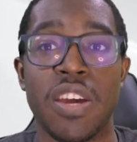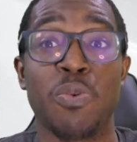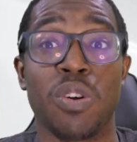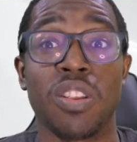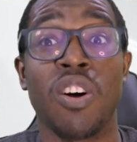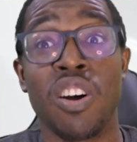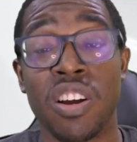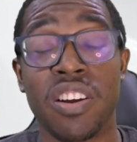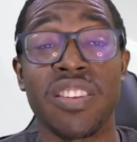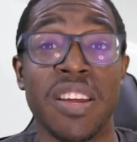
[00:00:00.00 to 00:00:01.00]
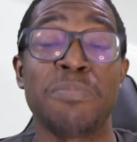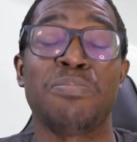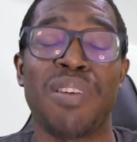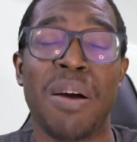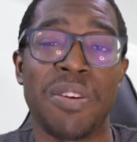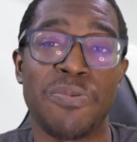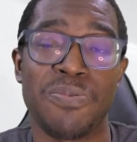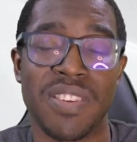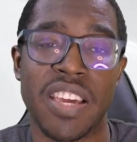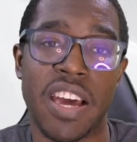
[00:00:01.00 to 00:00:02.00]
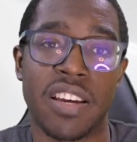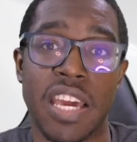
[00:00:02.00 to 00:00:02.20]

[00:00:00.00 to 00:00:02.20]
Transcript: It were longer than probably, yeah.